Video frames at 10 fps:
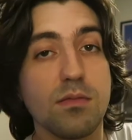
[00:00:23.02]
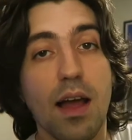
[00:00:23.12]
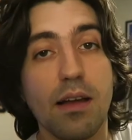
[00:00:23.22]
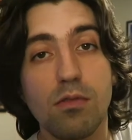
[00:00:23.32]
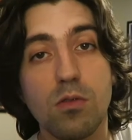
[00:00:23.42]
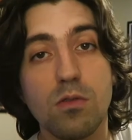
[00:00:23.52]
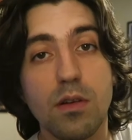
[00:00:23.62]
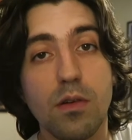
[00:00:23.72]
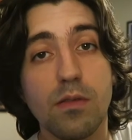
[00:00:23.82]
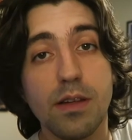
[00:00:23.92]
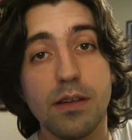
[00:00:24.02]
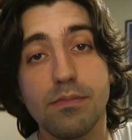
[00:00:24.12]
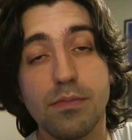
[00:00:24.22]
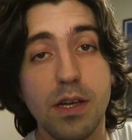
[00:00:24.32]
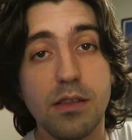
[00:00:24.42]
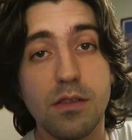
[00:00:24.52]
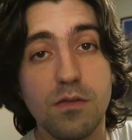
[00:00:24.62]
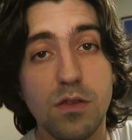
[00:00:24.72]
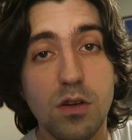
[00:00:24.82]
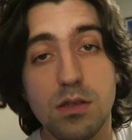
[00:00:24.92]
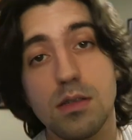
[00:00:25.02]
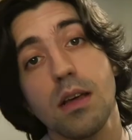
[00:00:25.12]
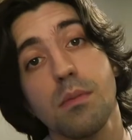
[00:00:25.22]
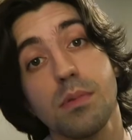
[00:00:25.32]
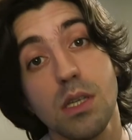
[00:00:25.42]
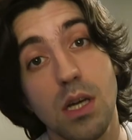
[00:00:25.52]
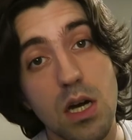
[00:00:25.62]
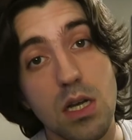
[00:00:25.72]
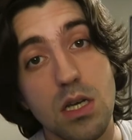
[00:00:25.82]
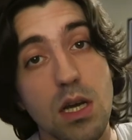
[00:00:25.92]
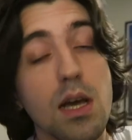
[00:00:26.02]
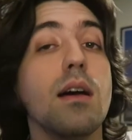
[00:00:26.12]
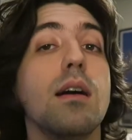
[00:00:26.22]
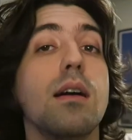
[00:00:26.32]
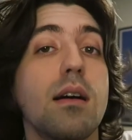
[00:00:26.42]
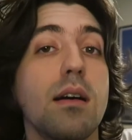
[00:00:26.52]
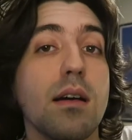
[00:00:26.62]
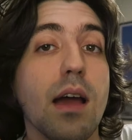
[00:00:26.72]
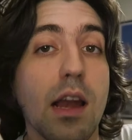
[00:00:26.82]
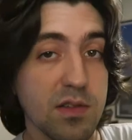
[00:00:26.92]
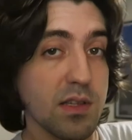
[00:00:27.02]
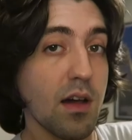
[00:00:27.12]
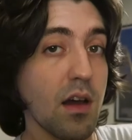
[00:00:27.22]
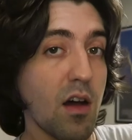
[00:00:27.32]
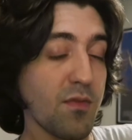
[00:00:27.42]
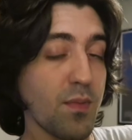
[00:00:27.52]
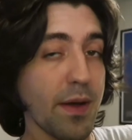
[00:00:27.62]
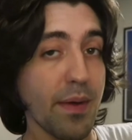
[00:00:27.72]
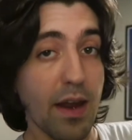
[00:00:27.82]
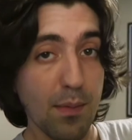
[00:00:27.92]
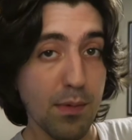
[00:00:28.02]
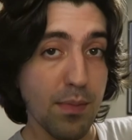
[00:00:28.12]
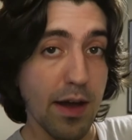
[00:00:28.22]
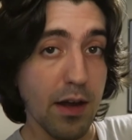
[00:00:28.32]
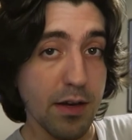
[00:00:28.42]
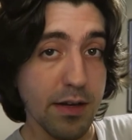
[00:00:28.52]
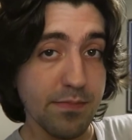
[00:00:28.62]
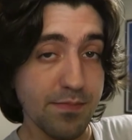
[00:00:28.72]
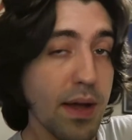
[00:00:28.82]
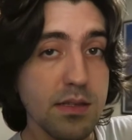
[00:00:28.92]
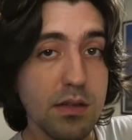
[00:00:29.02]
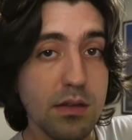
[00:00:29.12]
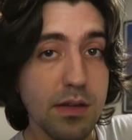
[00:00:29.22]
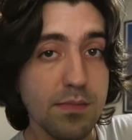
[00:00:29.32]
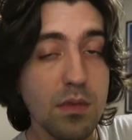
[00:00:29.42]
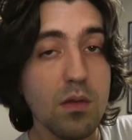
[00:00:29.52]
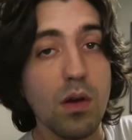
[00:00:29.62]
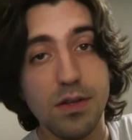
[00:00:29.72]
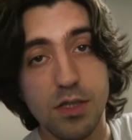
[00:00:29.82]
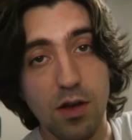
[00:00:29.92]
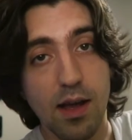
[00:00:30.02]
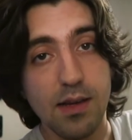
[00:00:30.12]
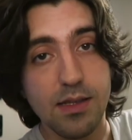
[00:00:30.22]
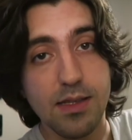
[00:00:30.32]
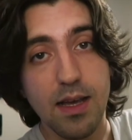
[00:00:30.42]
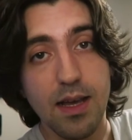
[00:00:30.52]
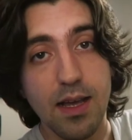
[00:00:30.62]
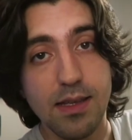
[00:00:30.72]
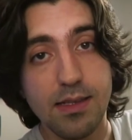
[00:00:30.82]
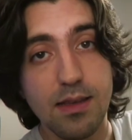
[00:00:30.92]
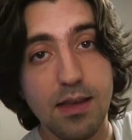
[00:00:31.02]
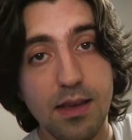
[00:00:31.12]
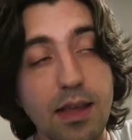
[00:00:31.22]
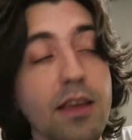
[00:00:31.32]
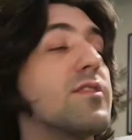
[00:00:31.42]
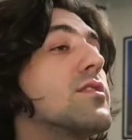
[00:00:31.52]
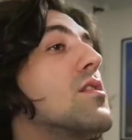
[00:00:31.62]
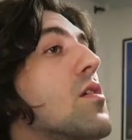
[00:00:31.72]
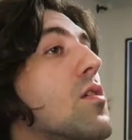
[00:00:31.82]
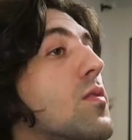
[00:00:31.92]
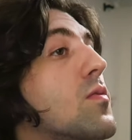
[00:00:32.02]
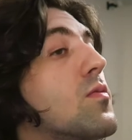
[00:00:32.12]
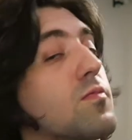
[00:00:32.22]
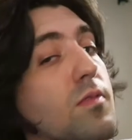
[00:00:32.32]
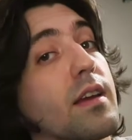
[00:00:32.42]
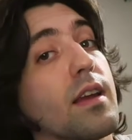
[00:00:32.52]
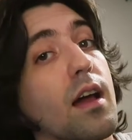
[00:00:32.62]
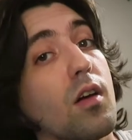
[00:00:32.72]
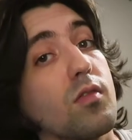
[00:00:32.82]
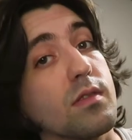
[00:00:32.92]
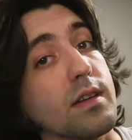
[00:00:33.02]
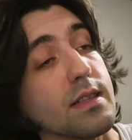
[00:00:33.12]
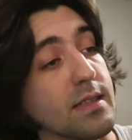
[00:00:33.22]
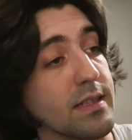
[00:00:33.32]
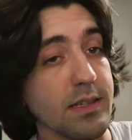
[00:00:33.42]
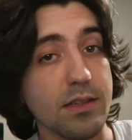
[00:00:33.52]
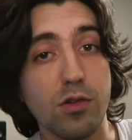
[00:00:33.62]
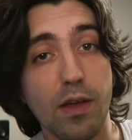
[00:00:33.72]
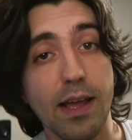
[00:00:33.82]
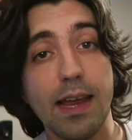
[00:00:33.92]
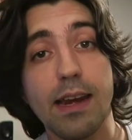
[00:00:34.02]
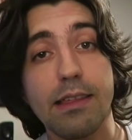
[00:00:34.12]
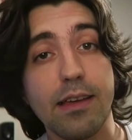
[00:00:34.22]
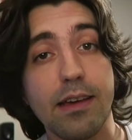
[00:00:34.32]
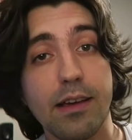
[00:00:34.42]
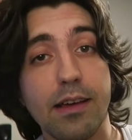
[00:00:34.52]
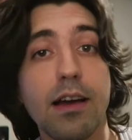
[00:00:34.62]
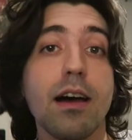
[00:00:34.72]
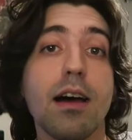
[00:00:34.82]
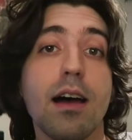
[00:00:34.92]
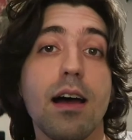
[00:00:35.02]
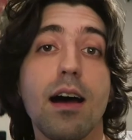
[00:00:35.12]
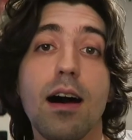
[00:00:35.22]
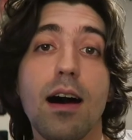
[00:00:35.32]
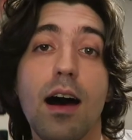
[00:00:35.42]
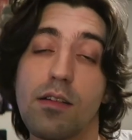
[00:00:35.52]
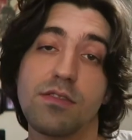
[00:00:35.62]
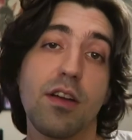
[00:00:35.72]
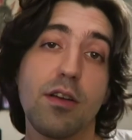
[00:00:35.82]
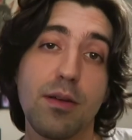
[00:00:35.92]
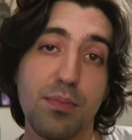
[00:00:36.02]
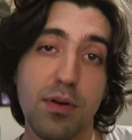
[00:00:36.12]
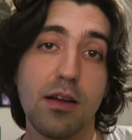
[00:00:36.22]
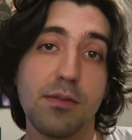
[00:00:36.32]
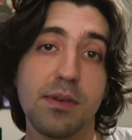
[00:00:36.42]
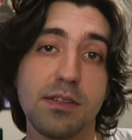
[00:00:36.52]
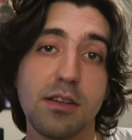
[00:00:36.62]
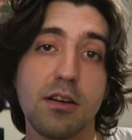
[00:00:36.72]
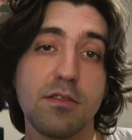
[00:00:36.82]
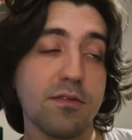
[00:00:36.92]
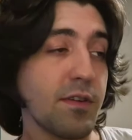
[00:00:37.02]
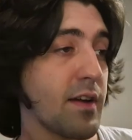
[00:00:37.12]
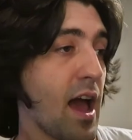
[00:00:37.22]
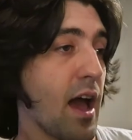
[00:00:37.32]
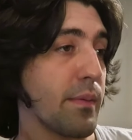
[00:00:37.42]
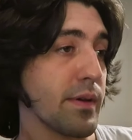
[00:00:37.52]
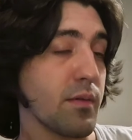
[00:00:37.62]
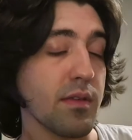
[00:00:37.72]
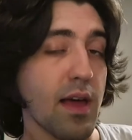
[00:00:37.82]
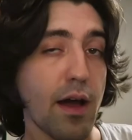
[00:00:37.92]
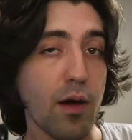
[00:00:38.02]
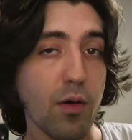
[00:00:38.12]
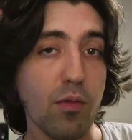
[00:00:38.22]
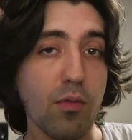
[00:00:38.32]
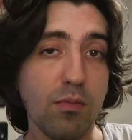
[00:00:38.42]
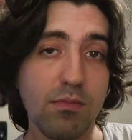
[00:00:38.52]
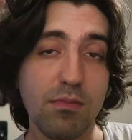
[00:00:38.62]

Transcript: I literally only got the first step done, and I was cut off by my camera battery. But basically, what I was trying to say is that even though right now it doesn't look like anything, I was very proud of myself and very happy with how